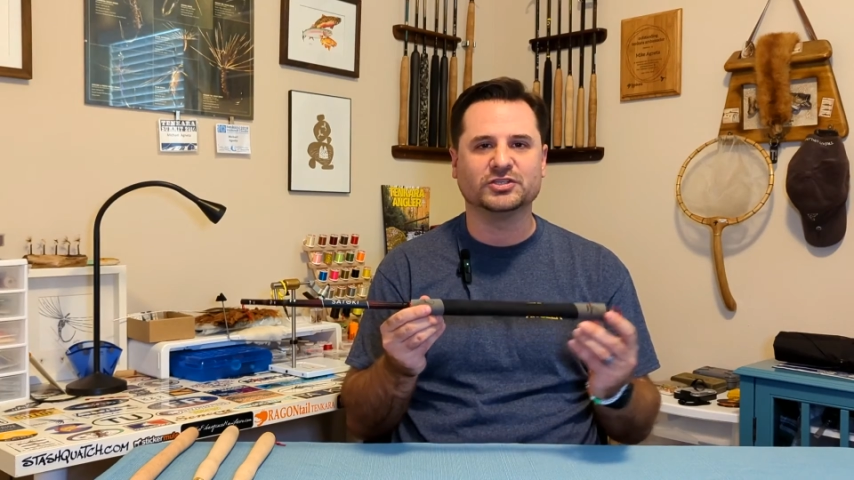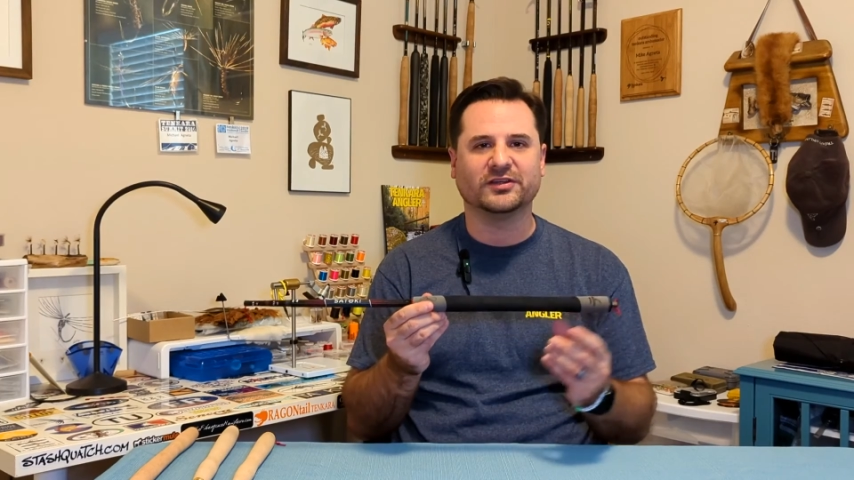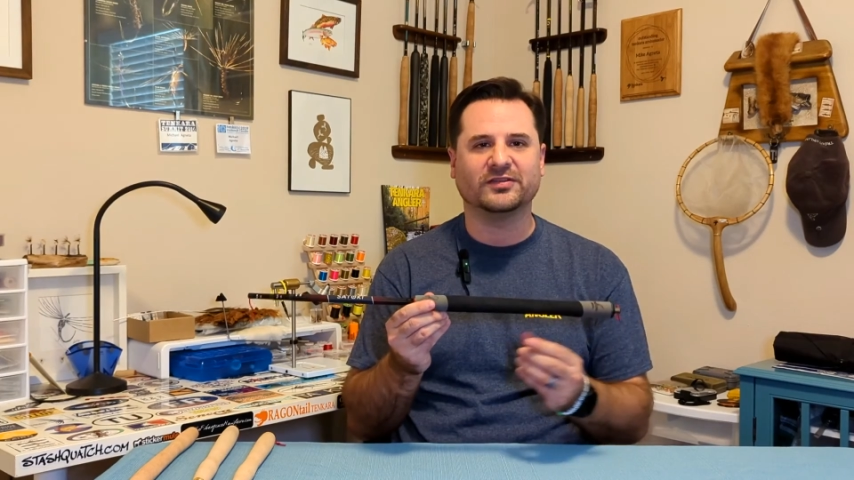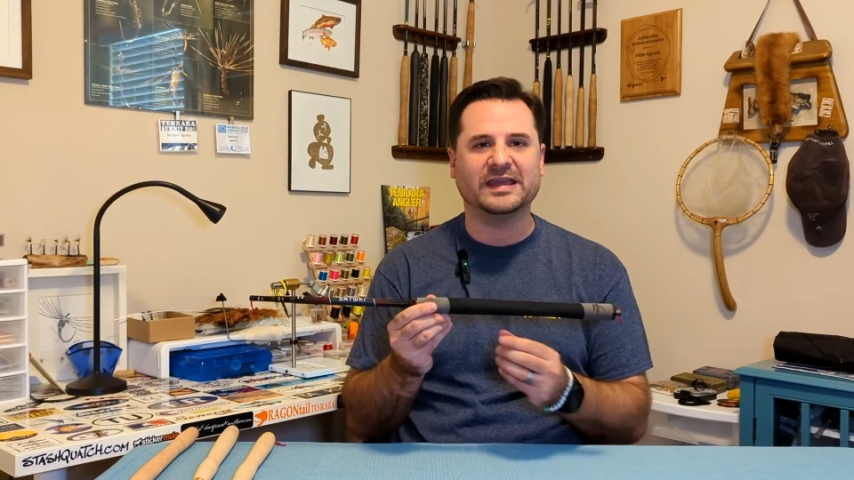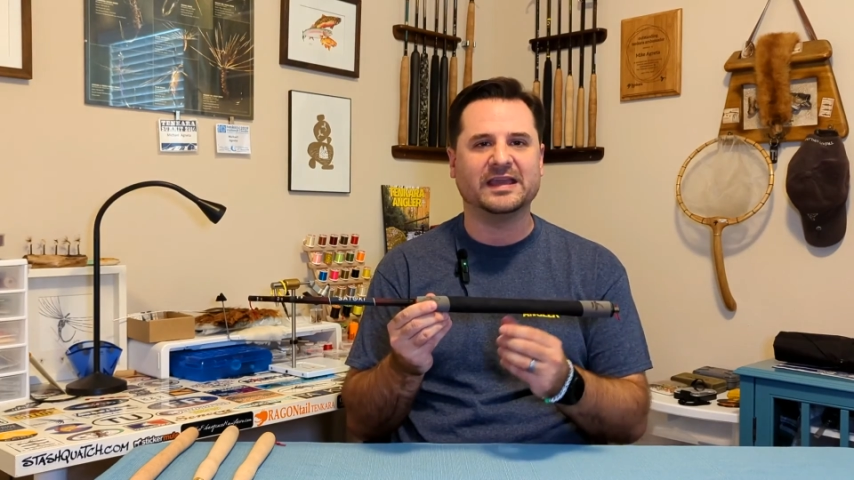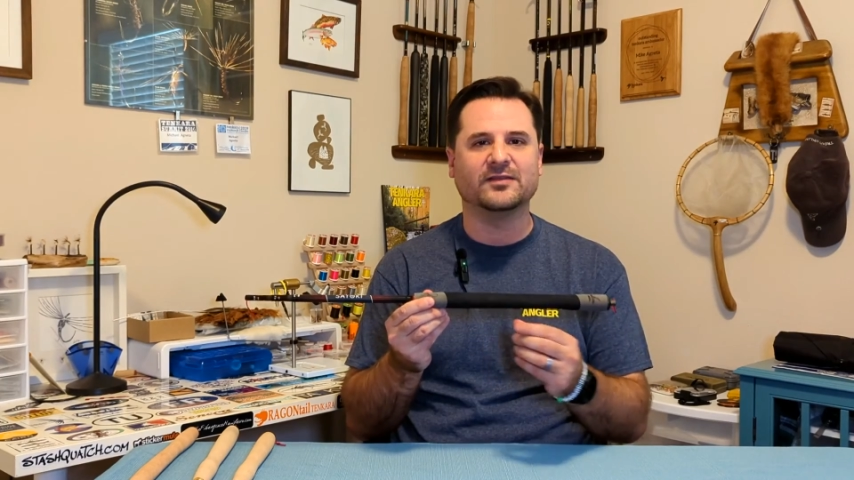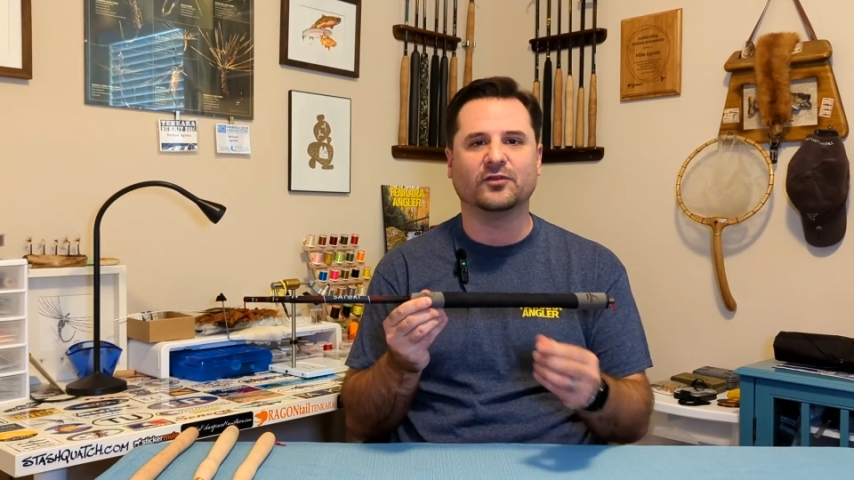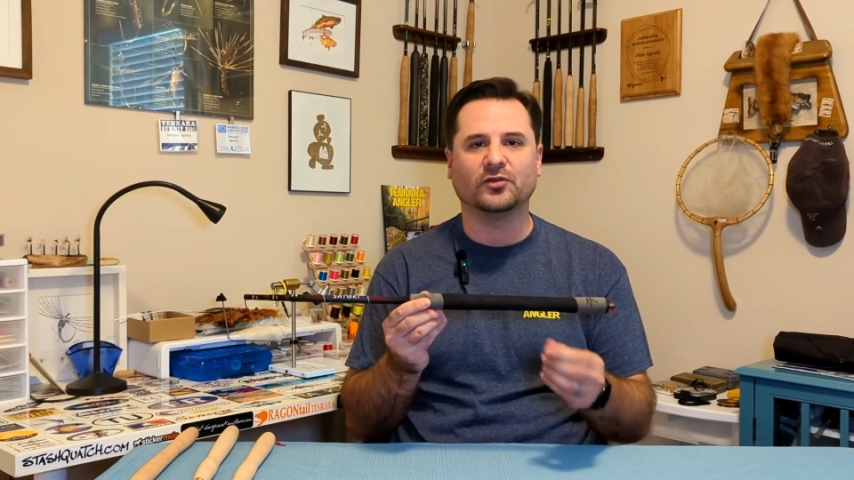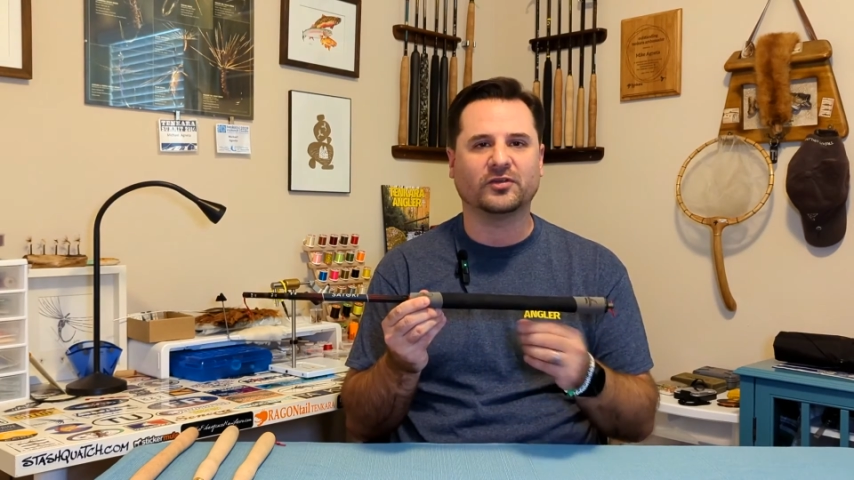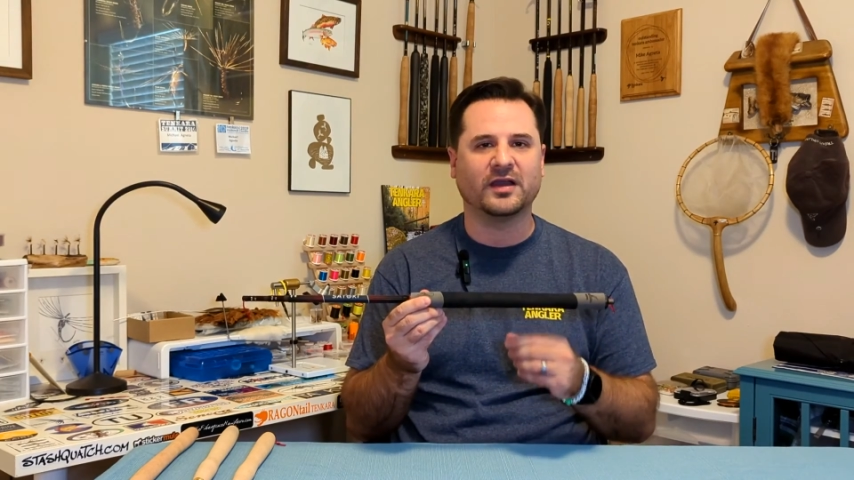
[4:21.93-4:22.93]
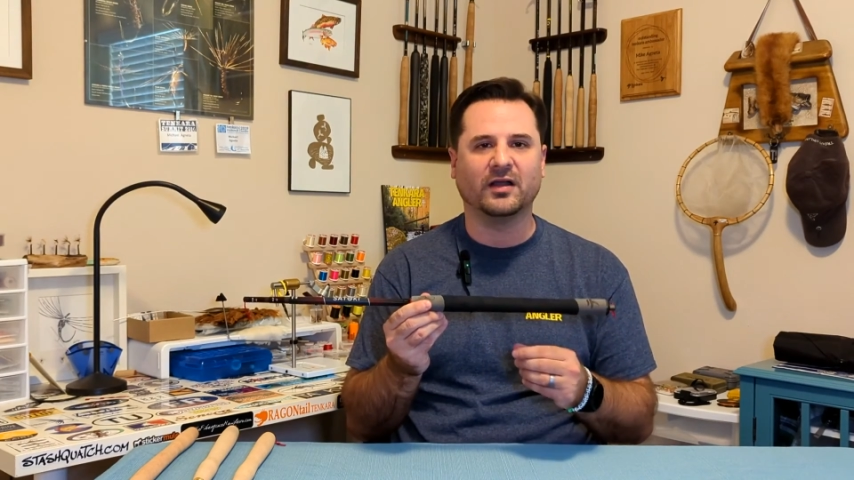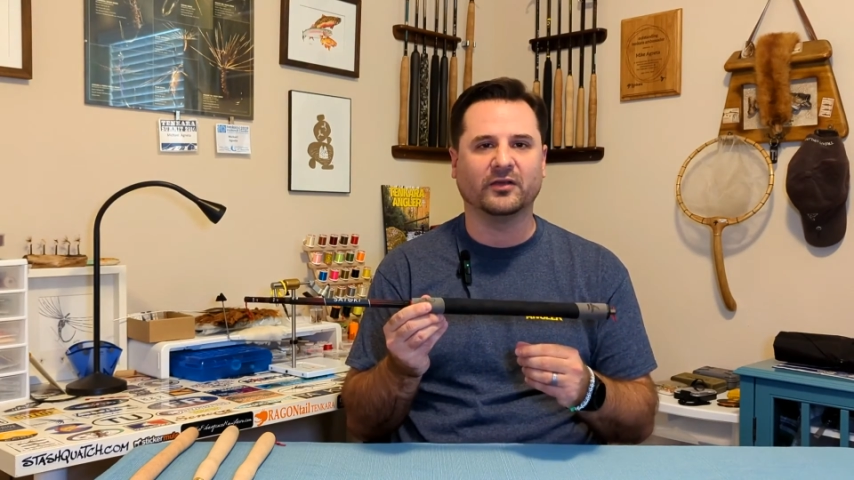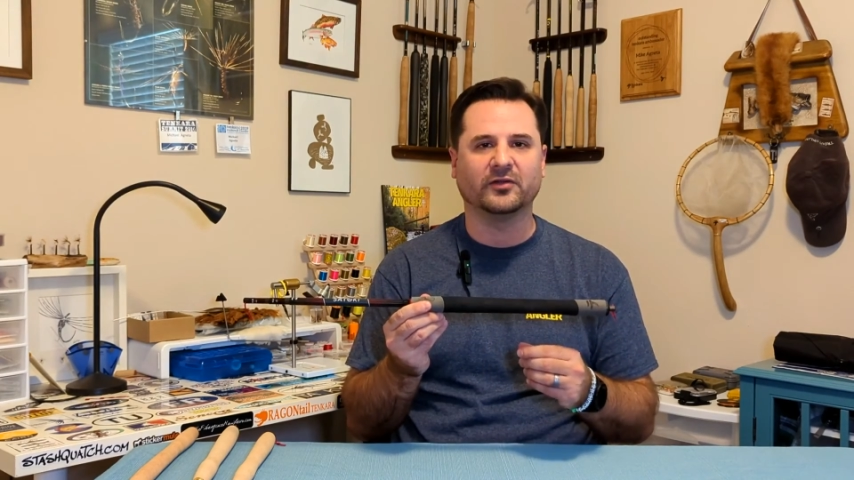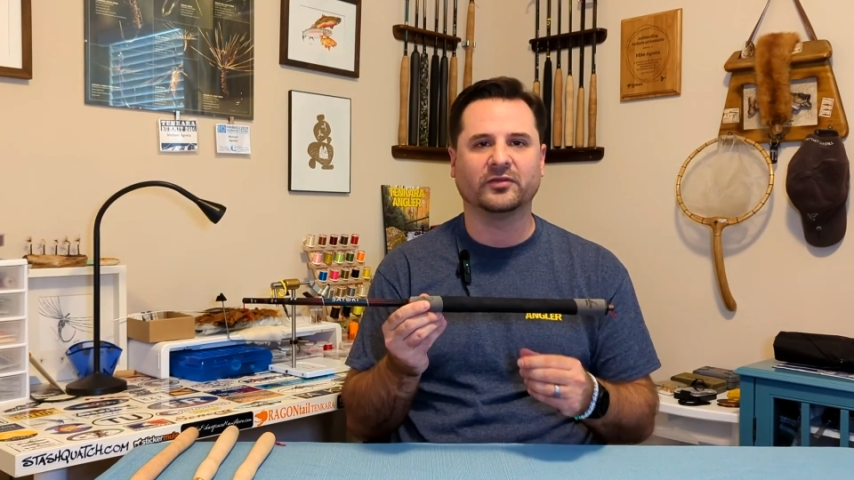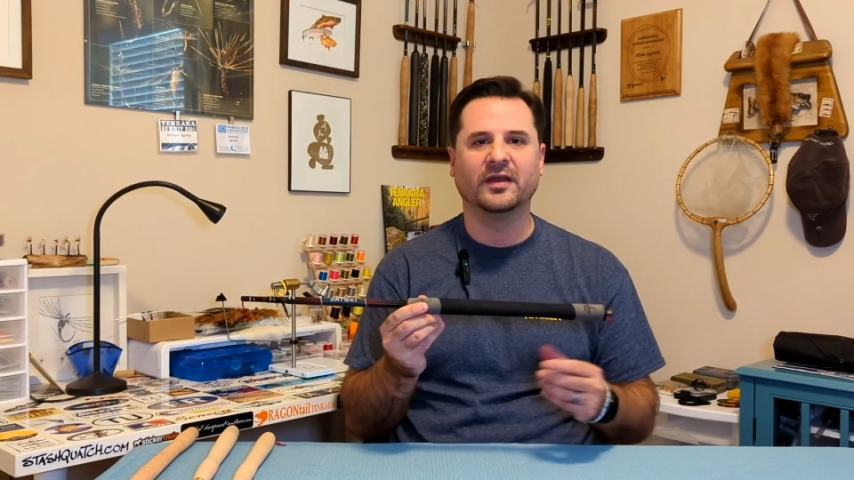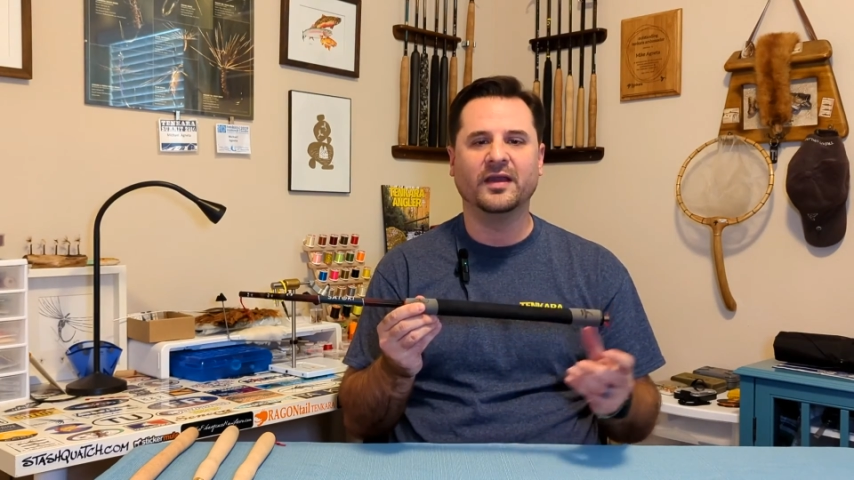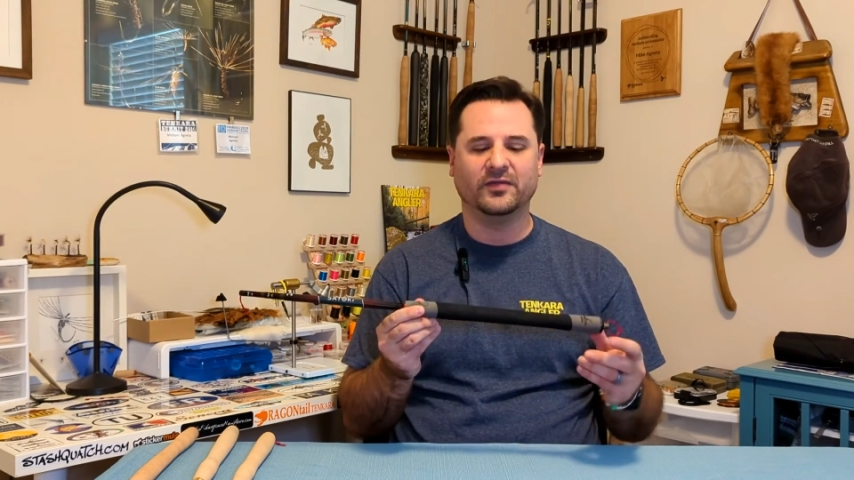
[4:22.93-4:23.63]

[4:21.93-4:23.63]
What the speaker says: just the inverse colors.